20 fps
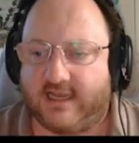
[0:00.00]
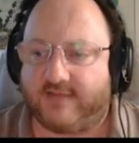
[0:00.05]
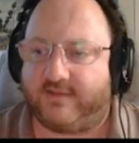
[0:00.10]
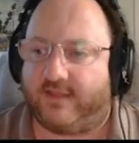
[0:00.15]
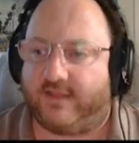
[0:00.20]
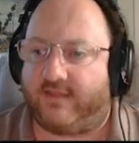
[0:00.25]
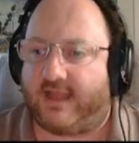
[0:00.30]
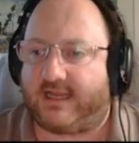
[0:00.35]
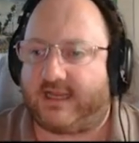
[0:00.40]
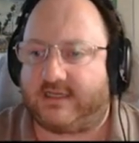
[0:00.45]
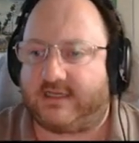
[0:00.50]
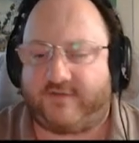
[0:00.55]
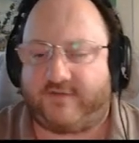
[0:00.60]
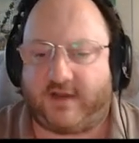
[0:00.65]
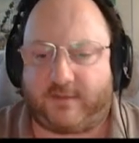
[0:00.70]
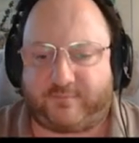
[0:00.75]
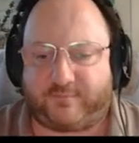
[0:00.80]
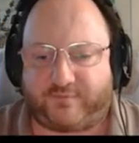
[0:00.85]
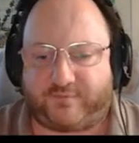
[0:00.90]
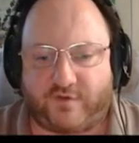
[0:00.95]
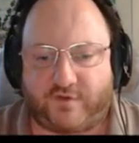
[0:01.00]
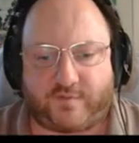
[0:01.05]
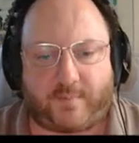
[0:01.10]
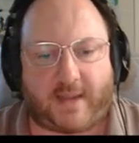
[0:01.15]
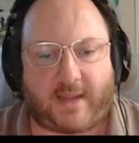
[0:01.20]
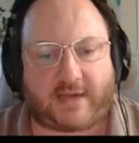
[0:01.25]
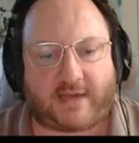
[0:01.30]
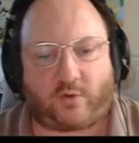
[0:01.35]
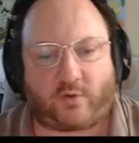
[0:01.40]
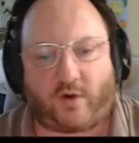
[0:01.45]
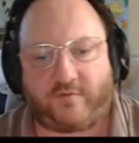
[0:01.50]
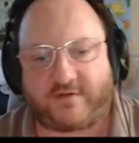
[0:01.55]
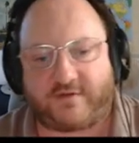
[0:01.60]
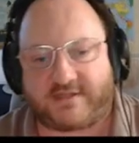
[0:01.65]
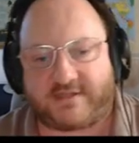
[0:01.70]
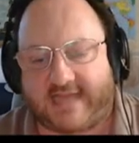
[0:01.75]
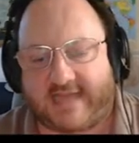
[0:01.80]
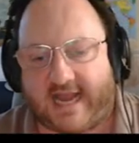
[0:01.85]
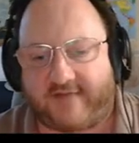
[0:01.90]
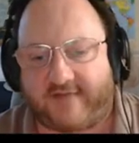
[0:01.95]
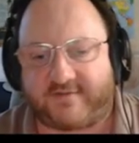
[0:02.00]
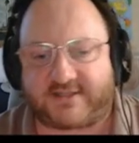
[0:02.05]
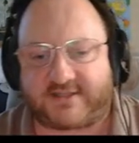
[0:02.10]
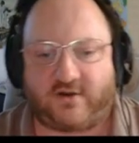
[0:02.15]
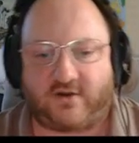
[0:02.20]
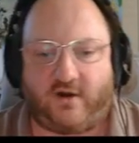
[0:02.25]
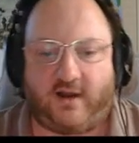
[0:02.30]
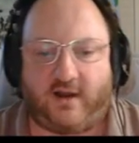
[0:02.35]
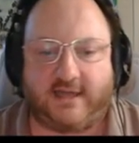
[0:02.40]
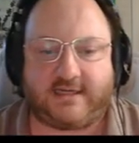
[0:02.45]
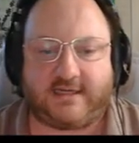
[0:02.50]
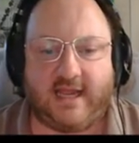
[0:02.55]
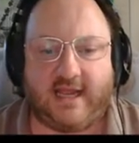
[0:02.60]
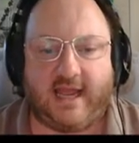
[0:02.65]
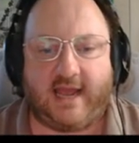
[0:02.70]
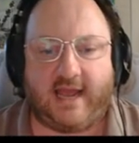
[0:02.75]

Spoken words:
Then they can develop further back or over to the other side,